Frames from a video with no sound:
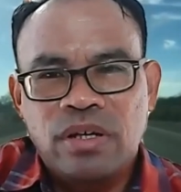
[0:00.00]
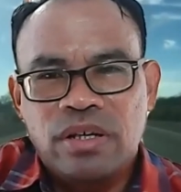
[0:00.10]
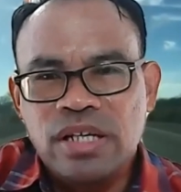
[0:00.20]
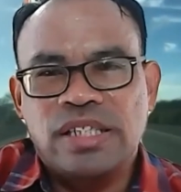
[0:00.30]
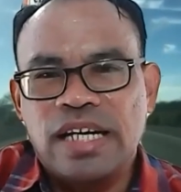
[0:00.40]

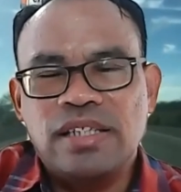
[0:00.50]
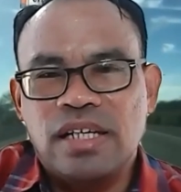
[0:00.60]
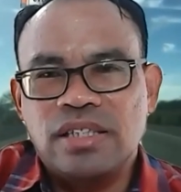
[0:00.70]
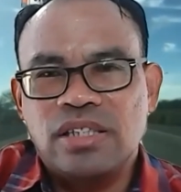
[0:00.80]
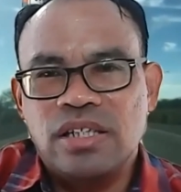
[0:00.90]
they said
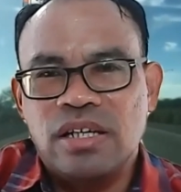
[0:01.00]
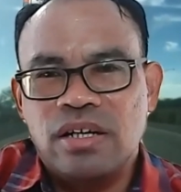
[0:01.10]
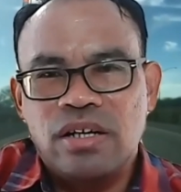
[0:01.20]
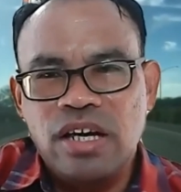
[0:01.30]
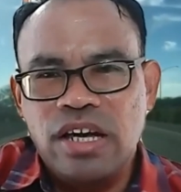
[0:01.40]
that
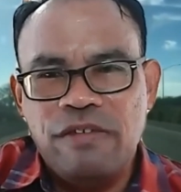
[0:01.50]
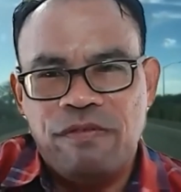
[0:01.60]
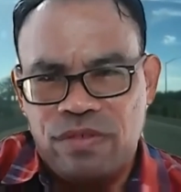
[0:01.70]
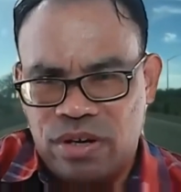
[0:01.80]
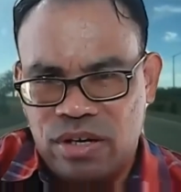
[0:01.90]

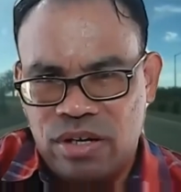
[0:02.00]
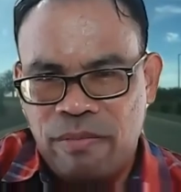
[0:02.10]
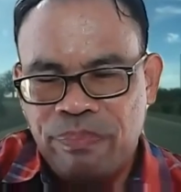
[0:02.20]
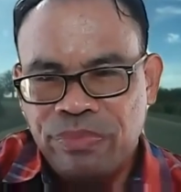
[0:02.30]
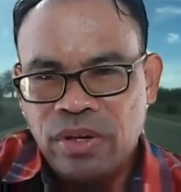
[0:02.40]
if
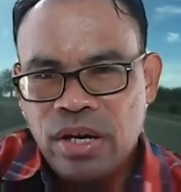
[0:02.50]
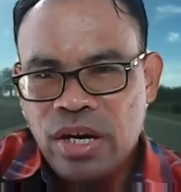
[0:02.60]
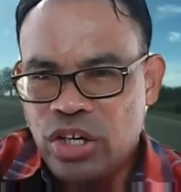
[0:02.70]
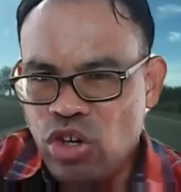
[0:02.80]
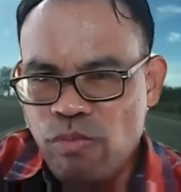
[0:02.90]

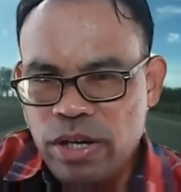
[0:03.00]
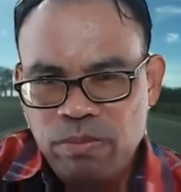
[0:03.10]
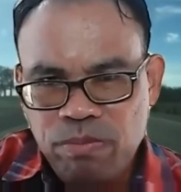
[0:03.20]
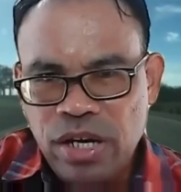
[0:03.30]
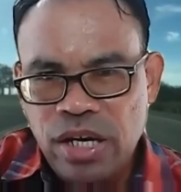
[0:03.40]

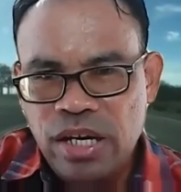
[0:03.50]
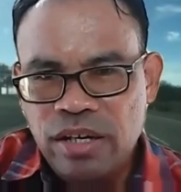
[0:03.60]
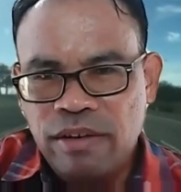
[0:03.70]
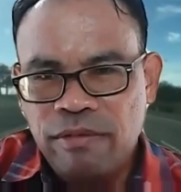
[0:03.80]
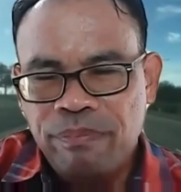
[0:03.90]
human
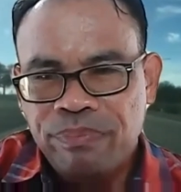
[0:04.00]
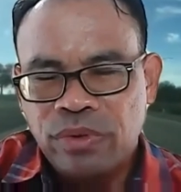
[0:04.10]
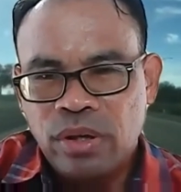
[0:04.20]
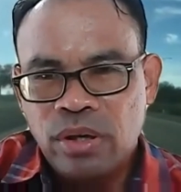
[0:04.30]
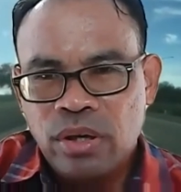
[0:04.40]
being
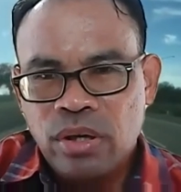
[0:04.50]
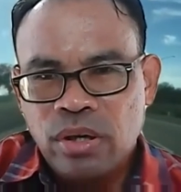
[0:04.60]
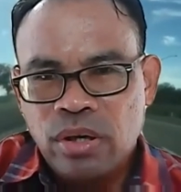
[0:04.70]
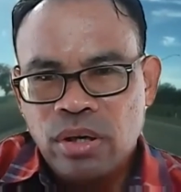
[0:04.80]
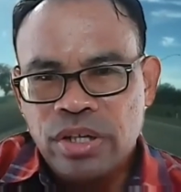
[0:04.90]

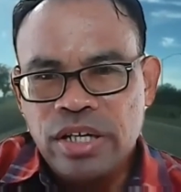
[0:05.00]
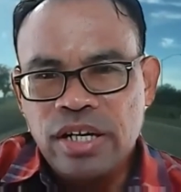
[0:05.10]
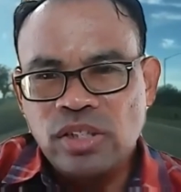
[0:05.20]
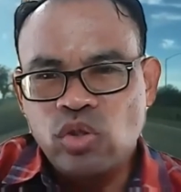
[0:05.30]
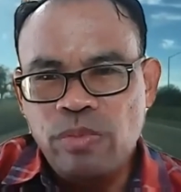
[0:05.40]
did
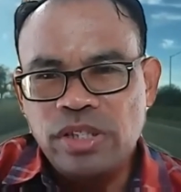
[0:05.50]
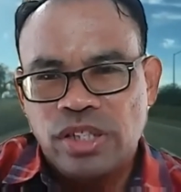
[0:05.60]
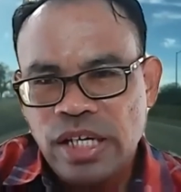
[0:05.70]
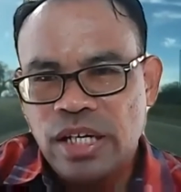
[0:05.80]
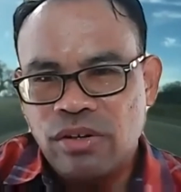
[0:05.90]
not commit
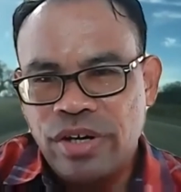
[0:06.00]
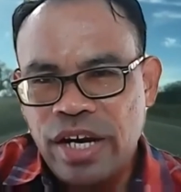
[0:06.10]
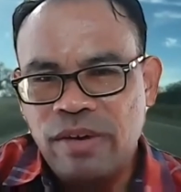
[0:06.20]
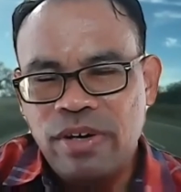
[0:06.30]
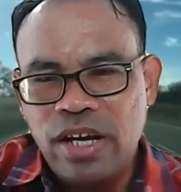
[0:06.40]
sin, or
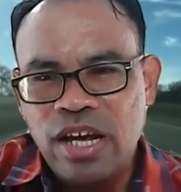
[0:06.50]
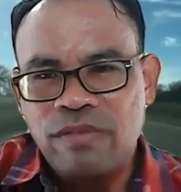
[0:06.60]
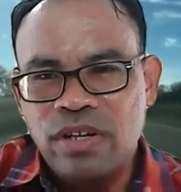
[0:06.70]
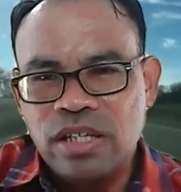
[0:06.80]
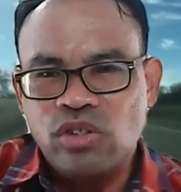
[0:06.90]
Adam and
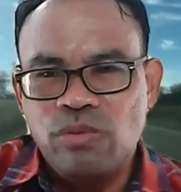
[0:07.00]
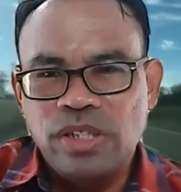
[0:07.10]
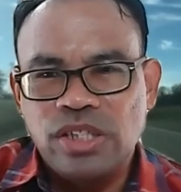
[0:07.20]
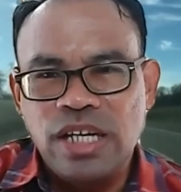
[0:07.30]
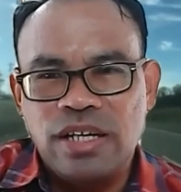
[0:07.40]
Eve did not
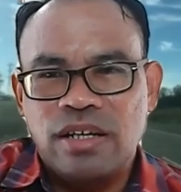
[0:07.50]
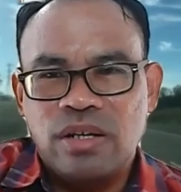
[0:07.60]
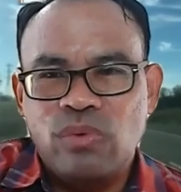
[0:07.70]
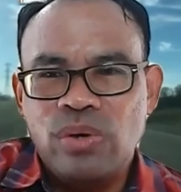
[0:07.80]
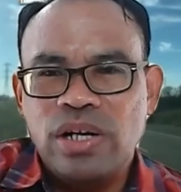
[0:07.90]
commit sin,
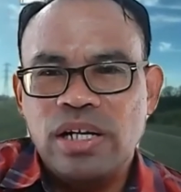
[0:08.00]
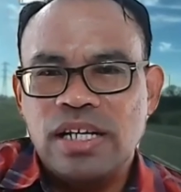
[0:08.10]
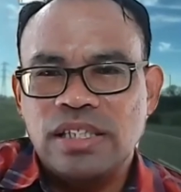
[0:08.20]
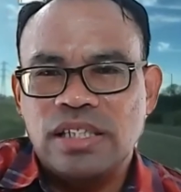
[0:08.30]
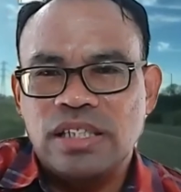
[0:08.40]
we will
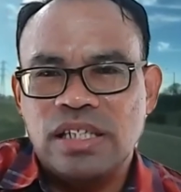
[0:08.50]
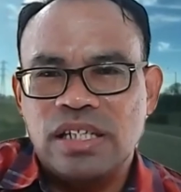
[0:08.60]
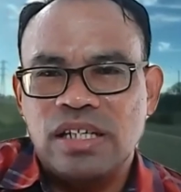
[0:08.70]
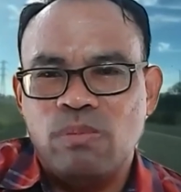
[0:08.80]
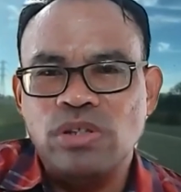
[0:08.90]
not
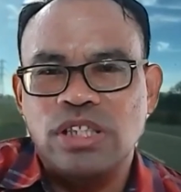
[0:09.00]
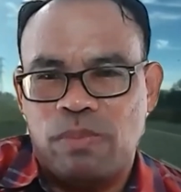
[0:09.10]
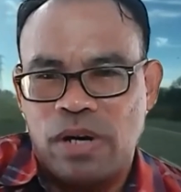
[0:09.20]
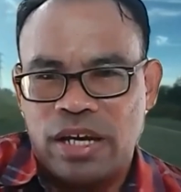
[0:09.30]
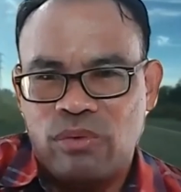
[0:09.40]

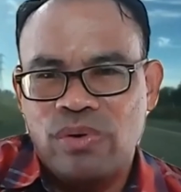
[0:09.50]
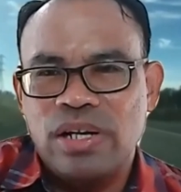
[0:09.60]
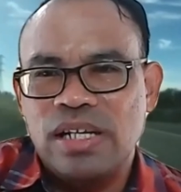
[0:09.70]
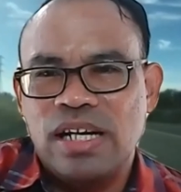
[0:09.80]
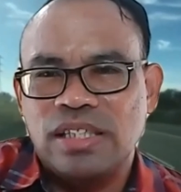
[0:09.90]
multiply, we
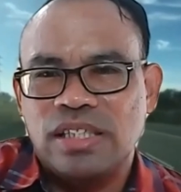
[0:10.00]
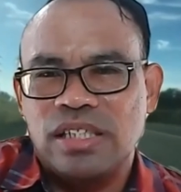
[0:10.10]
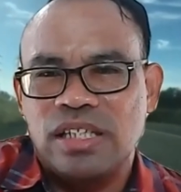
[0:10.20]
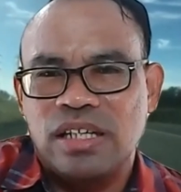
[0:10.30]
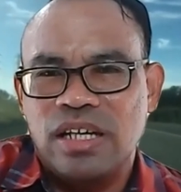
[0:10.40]
will not
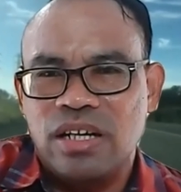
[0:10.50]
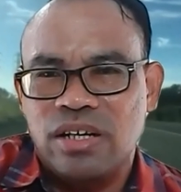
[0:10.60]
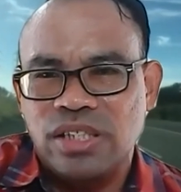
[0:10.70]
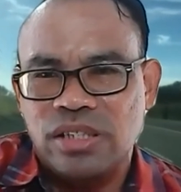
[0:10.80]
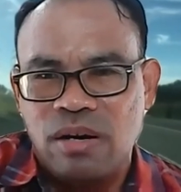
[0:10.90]

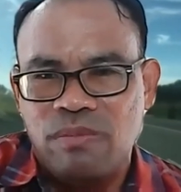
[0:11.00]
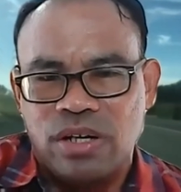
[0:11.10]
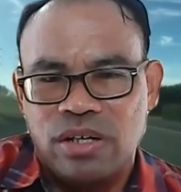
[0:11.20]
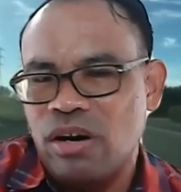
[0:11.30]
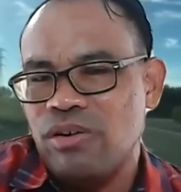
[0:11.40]
increase in
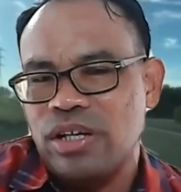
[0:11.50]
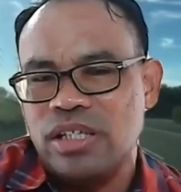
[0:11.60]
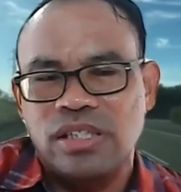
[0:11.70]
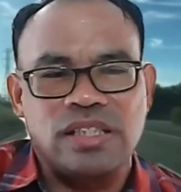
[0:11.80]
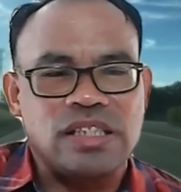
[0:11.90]
number. No, it
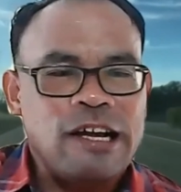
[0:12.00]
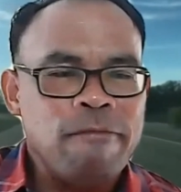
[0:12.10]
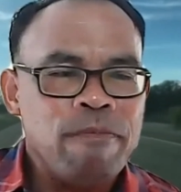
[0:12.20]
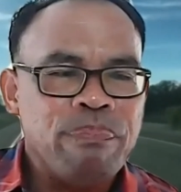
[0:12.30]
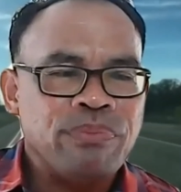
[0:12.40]
is not.
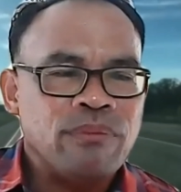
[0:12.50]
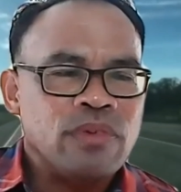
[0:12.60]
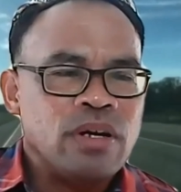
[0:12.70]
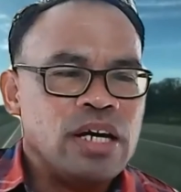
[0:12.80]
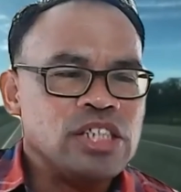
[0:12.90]

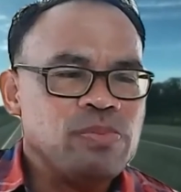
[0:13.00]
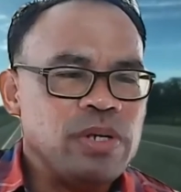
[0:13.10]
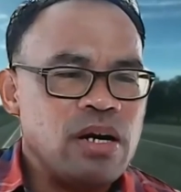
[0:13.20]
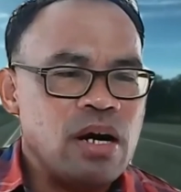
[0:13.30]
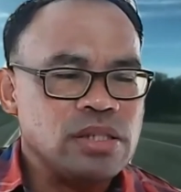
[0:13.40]
It's
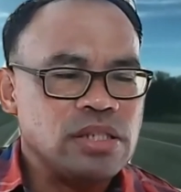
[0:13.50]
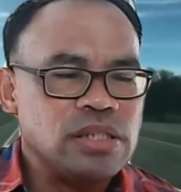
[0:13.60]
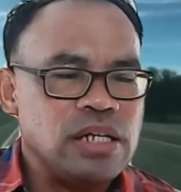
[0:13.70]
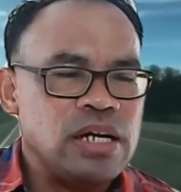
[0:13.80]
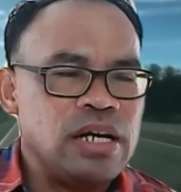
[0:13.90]
because
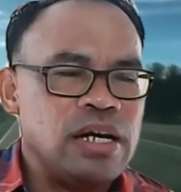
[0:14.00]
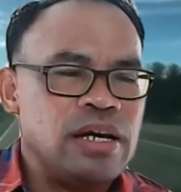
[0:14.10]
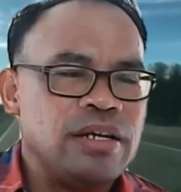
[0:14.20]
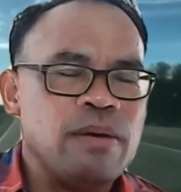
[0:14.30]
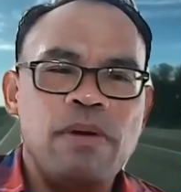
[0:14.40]

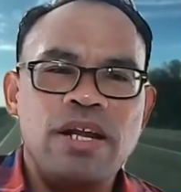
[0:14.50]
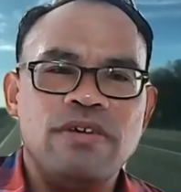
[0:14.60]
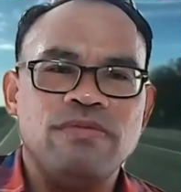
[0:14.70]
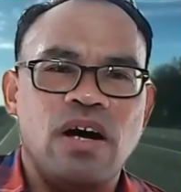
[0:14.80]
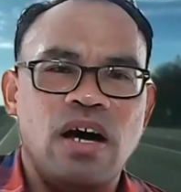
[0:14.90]
the plan
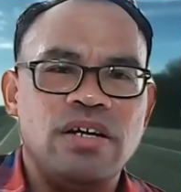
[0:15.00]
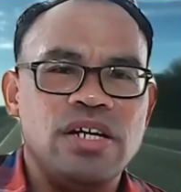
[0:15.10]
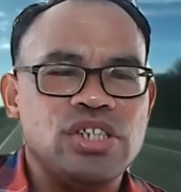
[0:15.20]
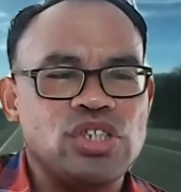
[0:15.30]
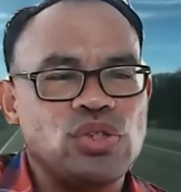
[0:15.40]
of God
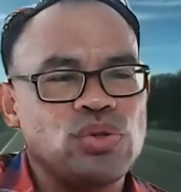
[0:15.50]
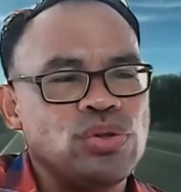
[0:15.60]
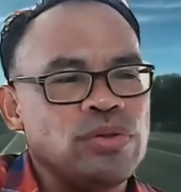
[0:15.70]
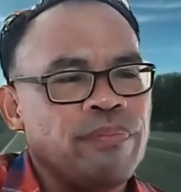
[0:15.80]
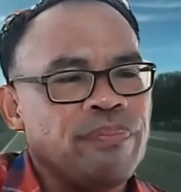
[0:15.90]
is to